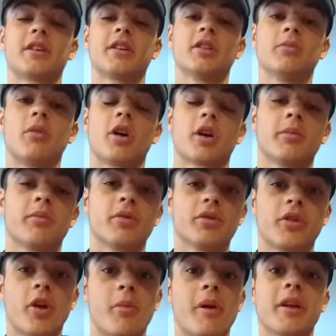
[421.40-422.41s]
Kill a Mockingbird,
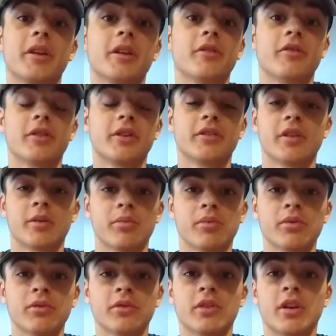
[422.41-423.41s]
there are many different
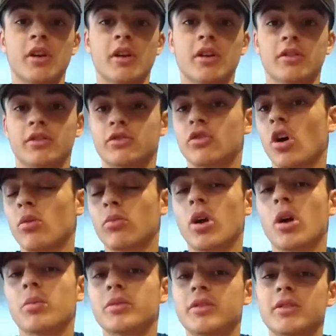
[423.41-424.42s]
examples. There's Tom
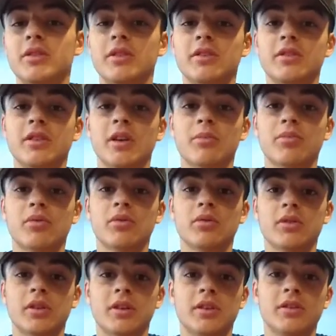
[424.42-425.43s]
Robinson's example,
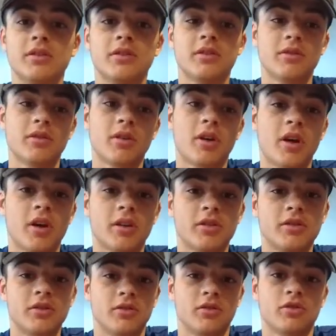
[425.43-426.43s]
that he's
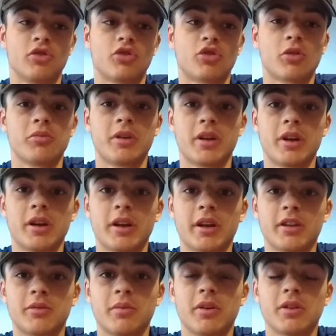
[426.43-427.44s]
discriminated
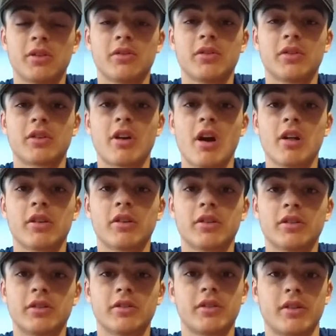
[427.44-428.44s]
against because of his color
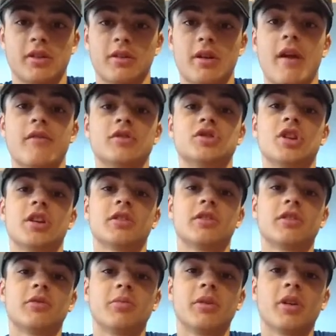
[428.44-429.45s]
and doesn't have a chance
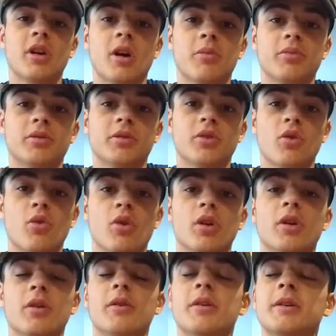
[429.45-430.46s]
to speak up in
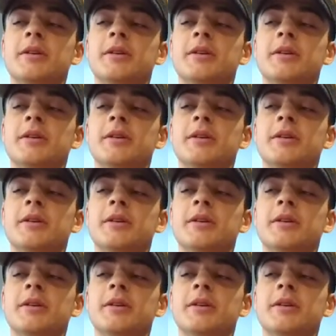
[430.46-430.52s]
court.